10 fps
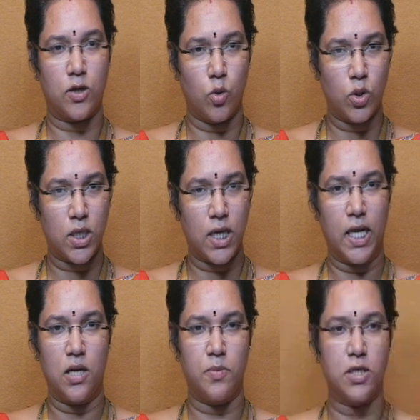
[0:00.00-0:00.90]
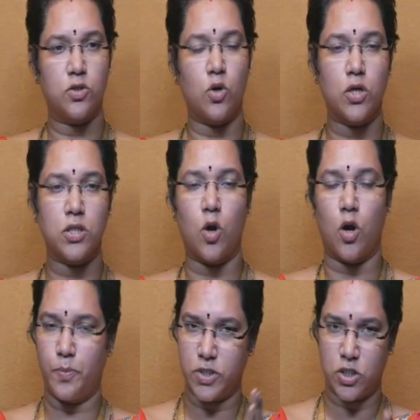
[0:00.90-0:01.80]
total element or the
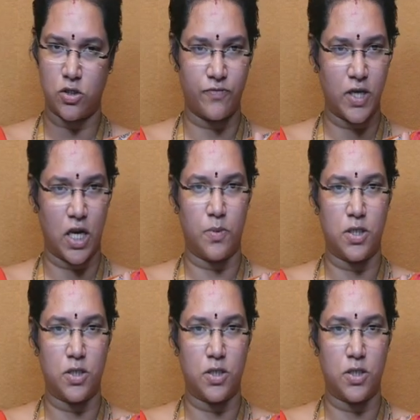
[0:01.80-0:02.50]
composite of the element.